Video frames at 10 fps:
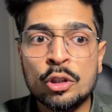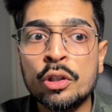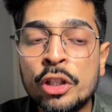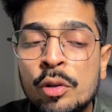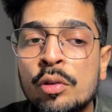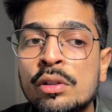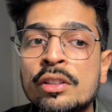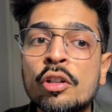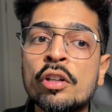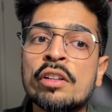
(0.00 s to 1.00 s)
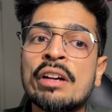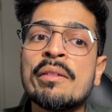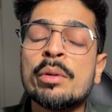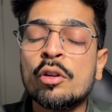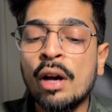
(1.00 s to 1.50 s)
new rules in
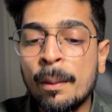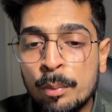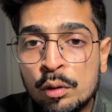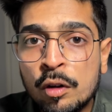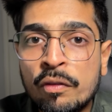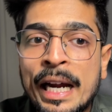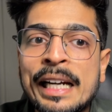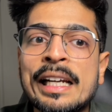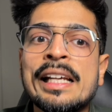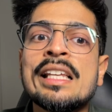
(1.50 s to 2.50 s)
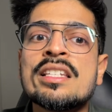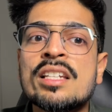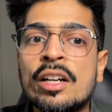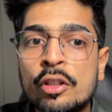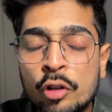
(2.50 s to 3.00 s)
2025 require proof of at
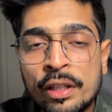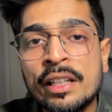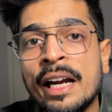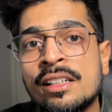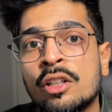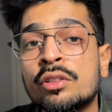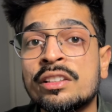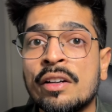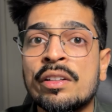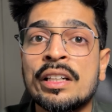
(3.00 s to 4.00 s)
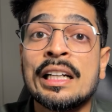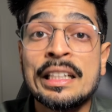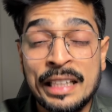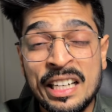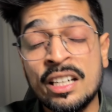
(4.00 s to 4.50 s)
least
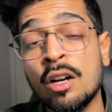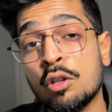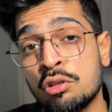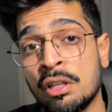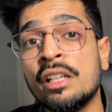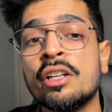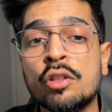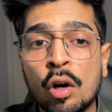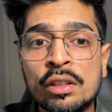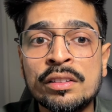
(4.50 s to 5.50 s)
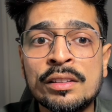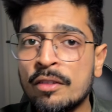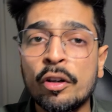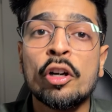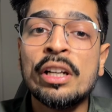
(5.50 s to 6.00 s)
29,710 Australian dollars
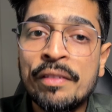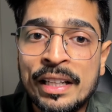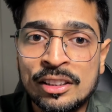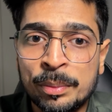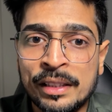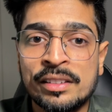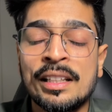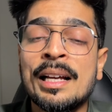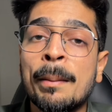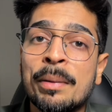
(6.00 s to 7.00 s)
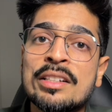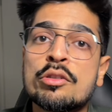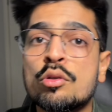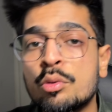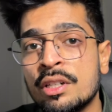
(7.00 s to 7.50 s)
for your living expense, plus
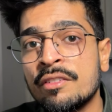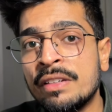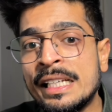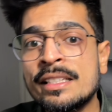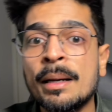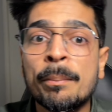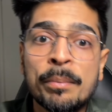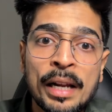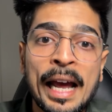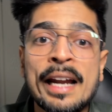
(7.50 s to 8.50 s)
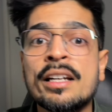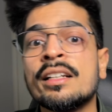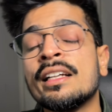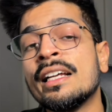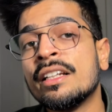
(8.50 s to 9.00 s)
tuition fees and
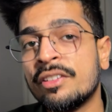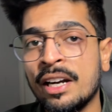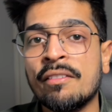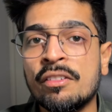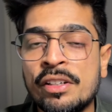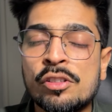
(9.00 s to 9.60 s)
travel fees,